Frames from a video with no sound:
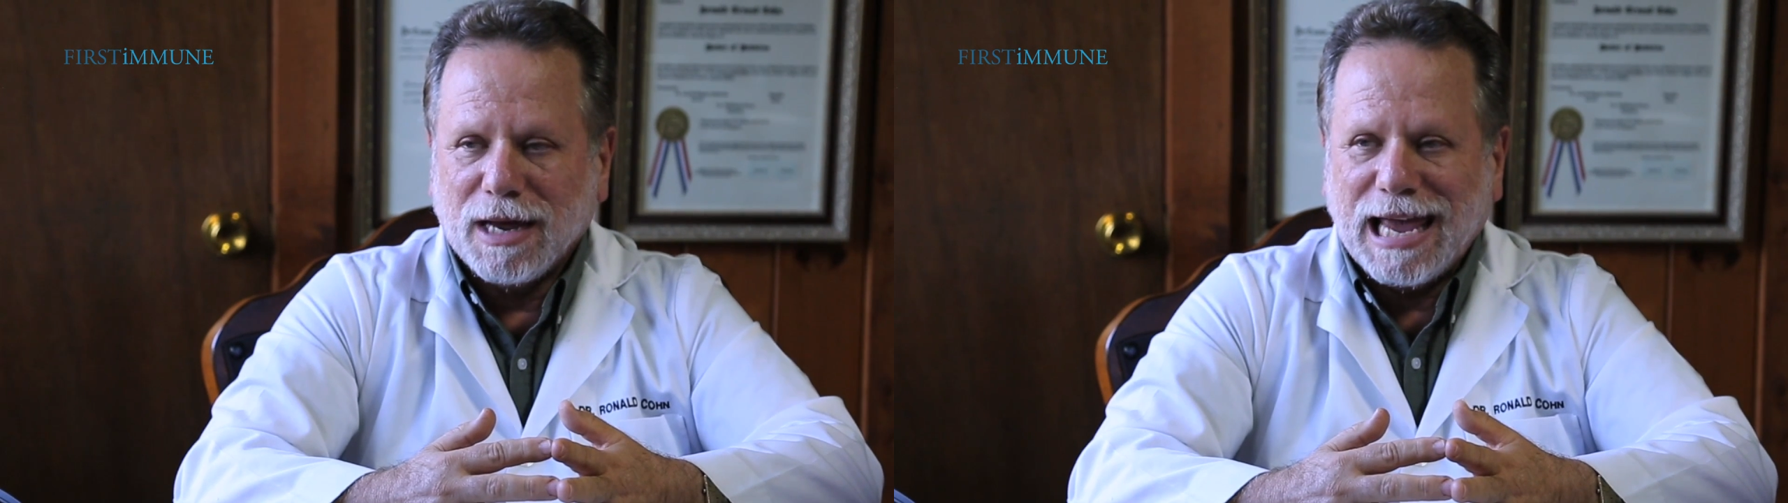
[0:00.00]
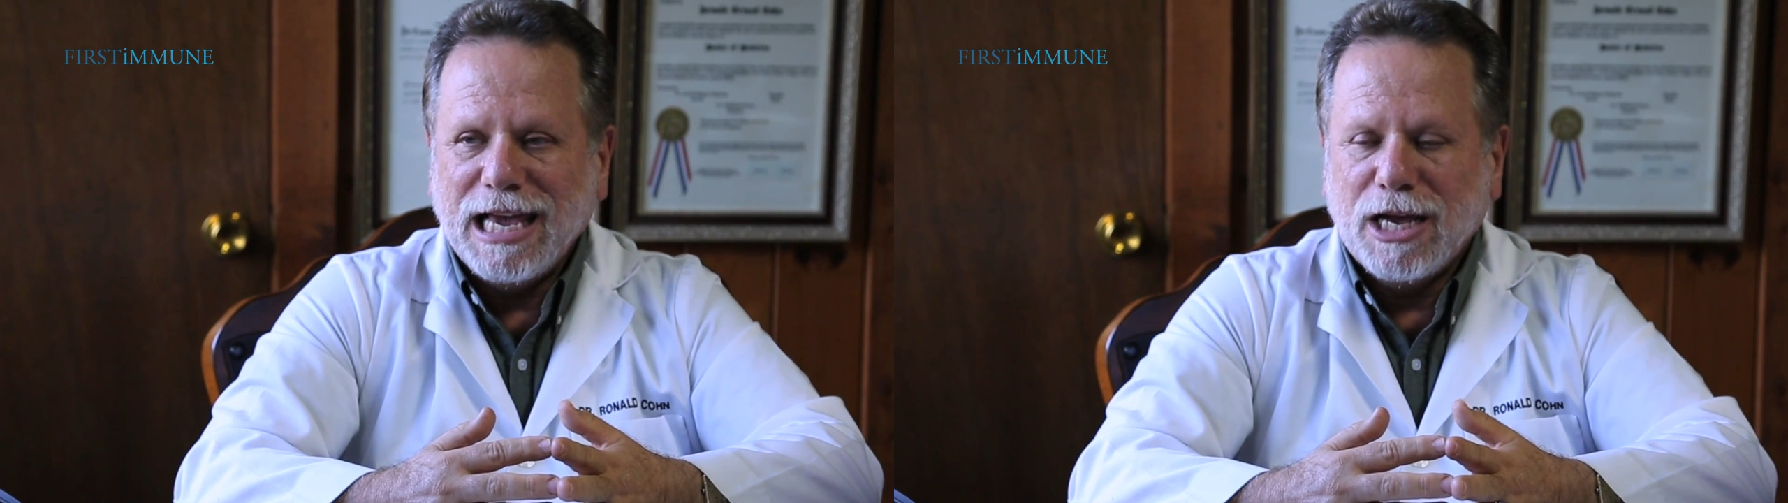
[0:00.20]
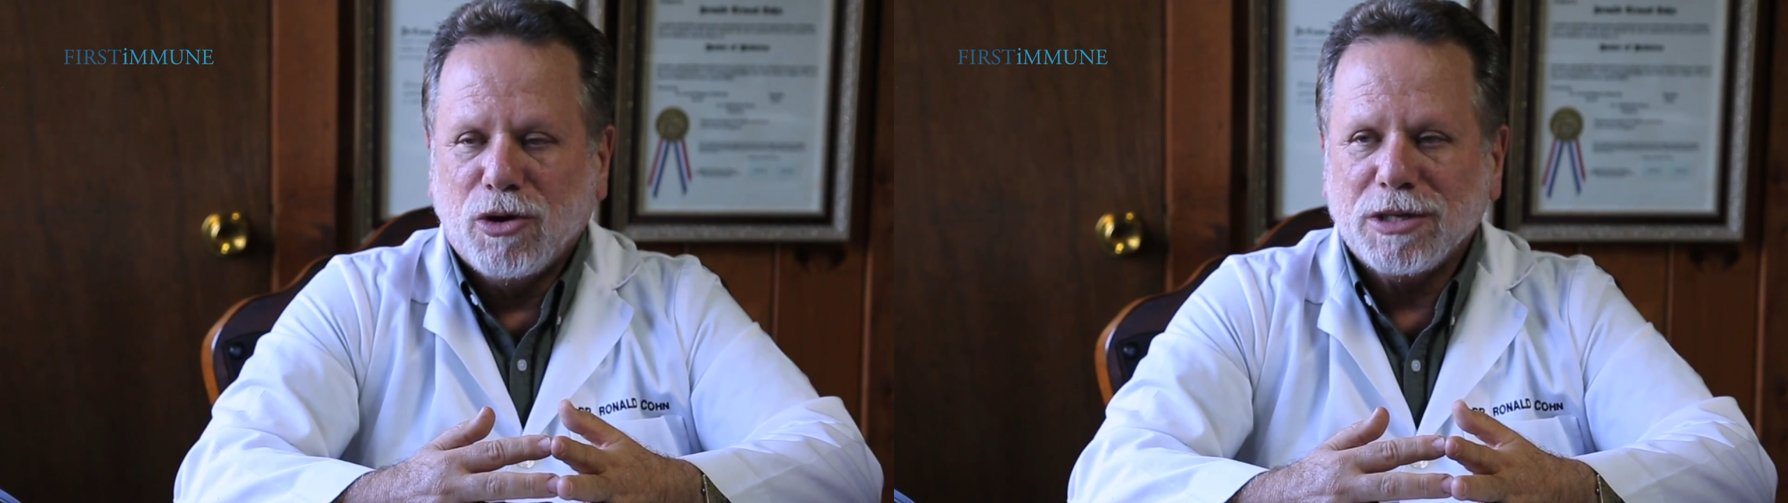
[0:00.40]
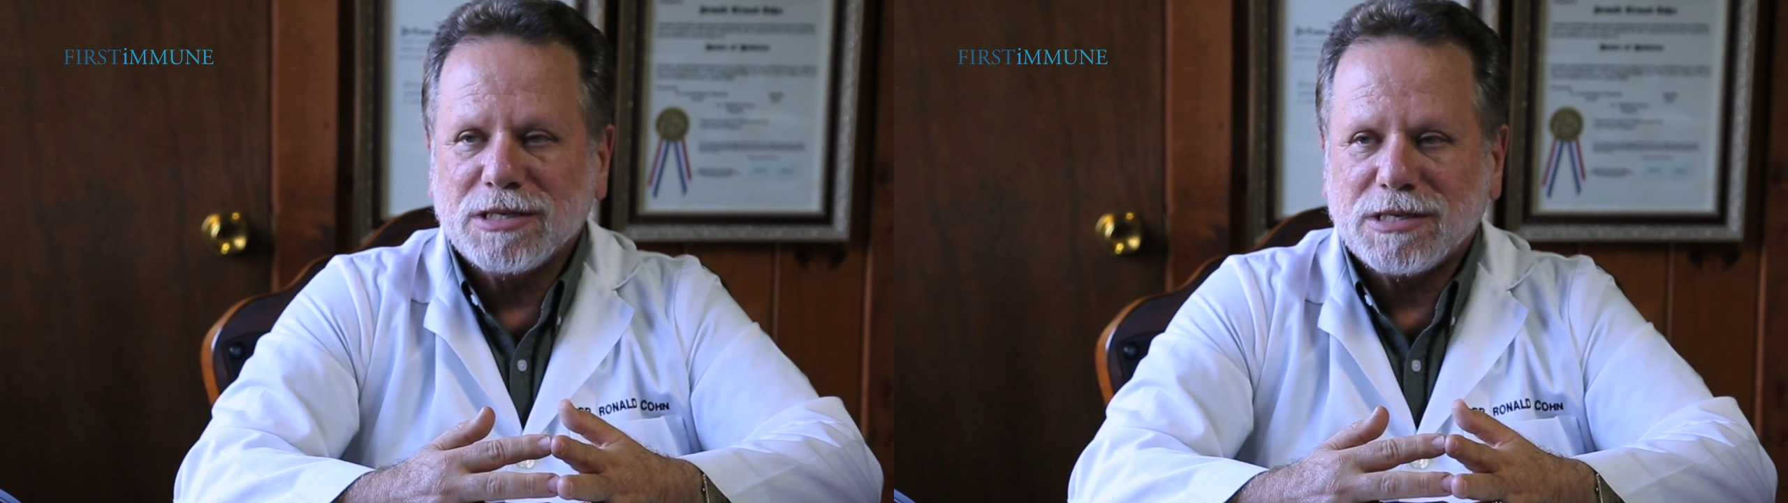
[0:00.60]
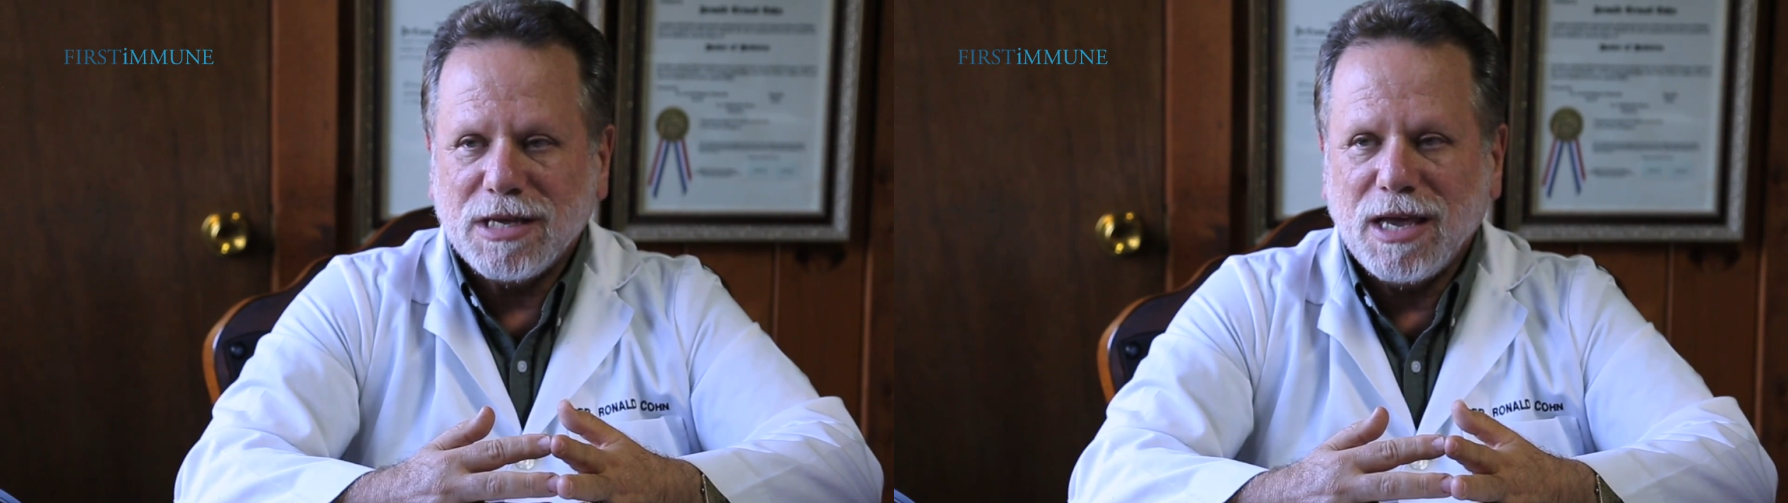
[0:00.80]
He couldn't
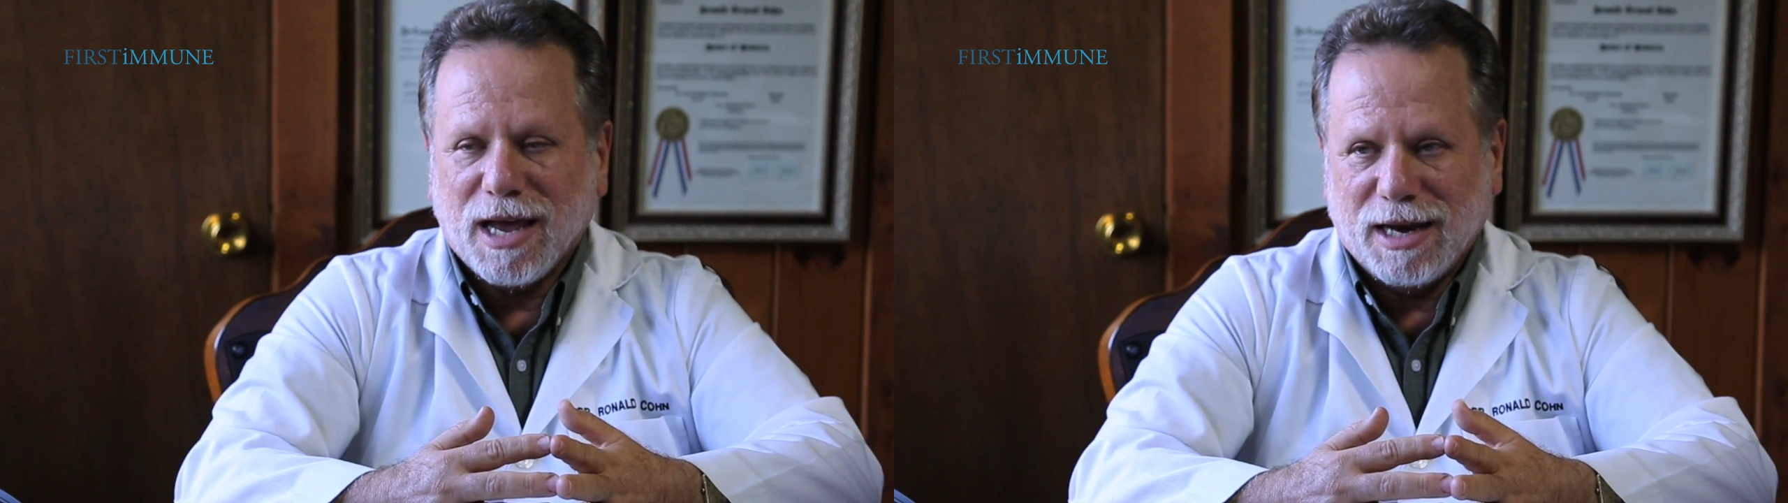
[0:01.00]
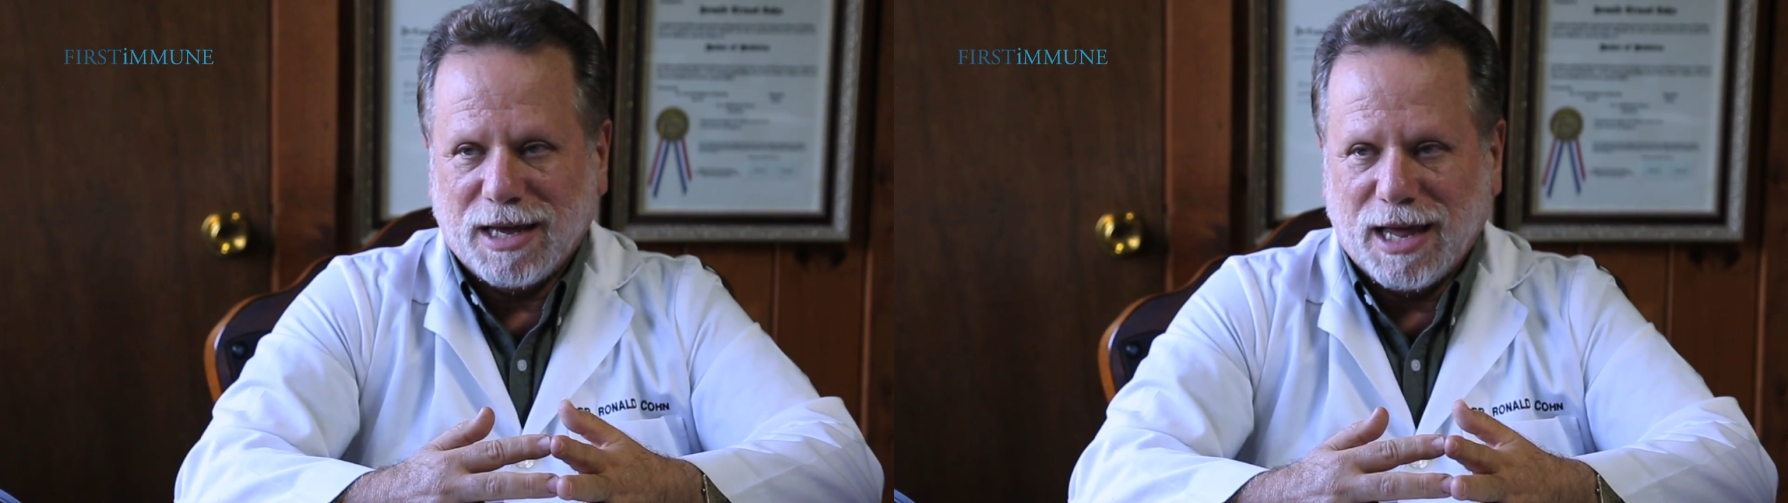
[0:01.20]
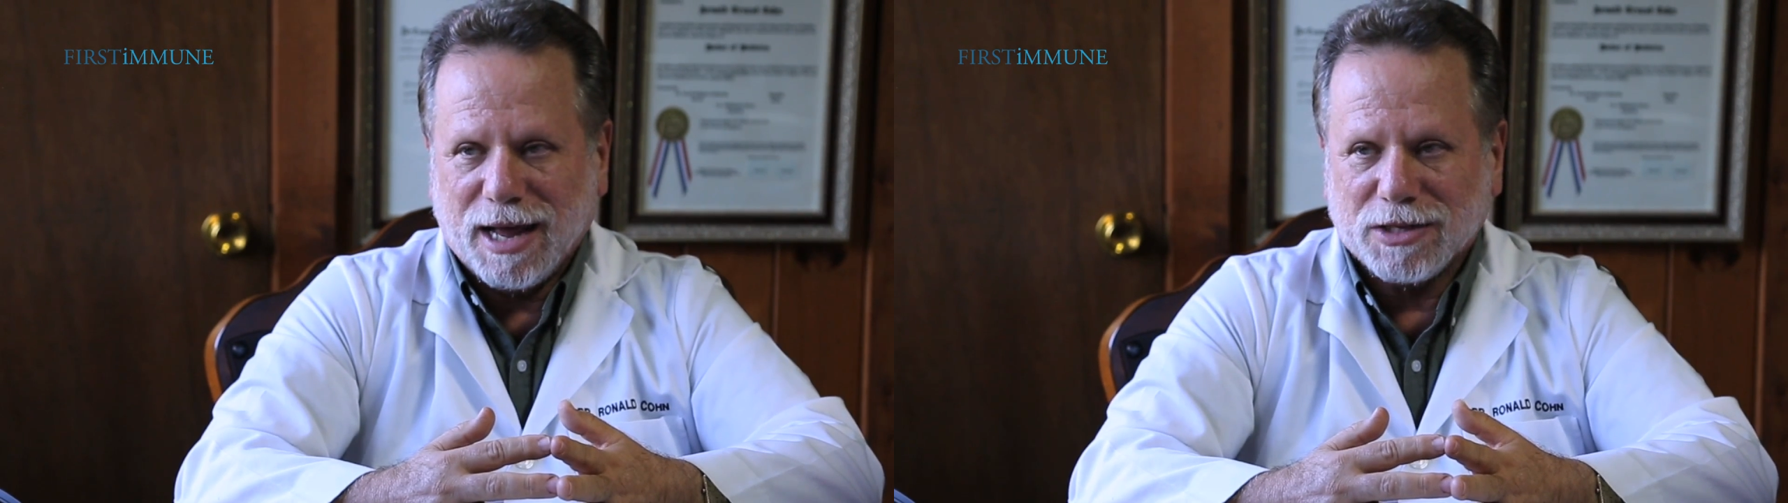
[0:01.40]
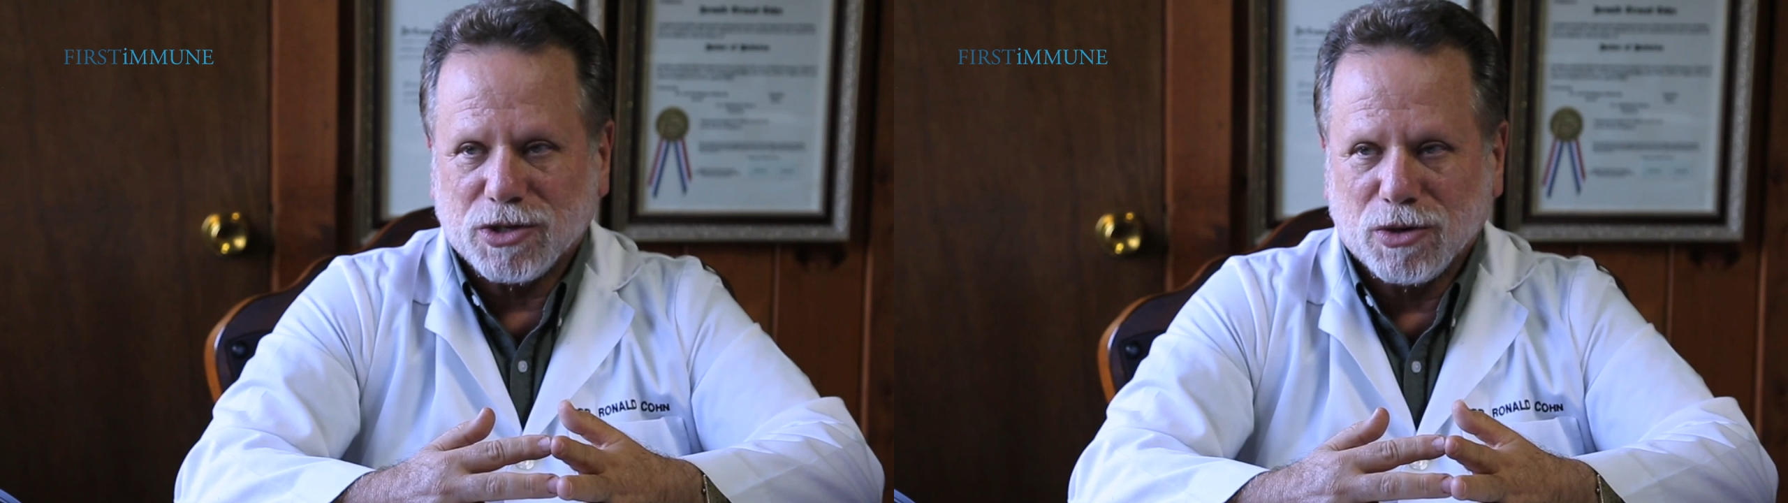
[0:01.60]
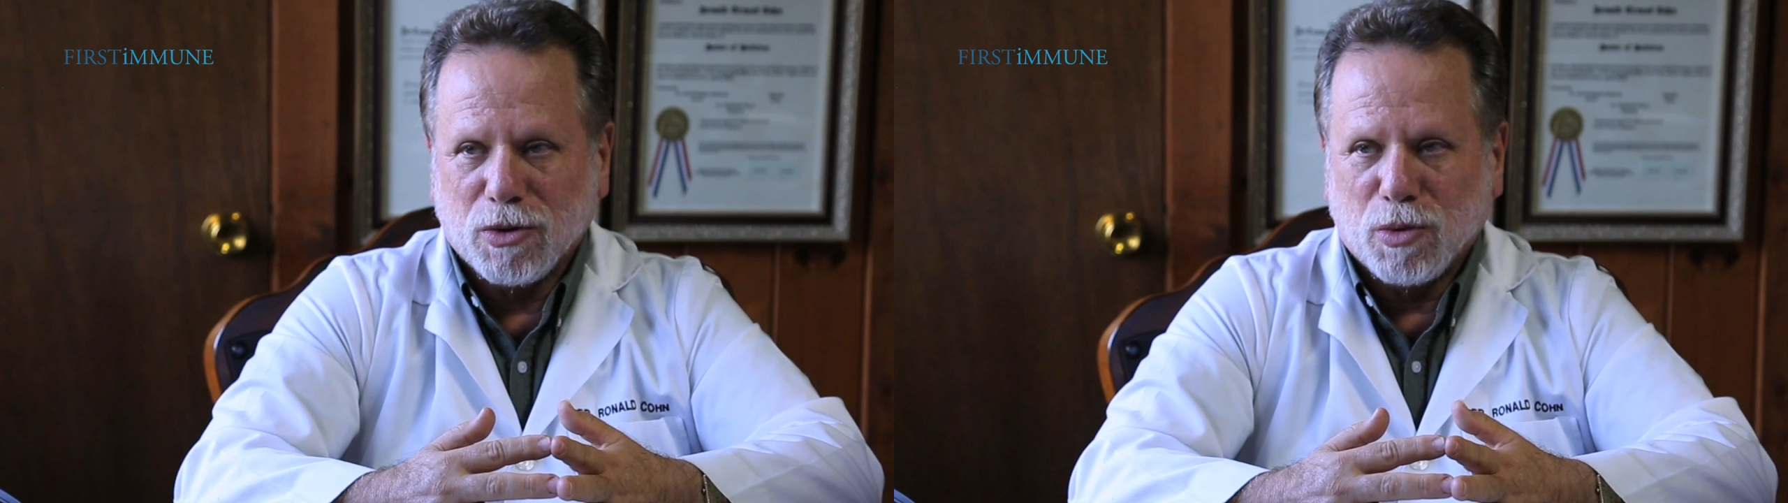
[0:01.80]
see any cancer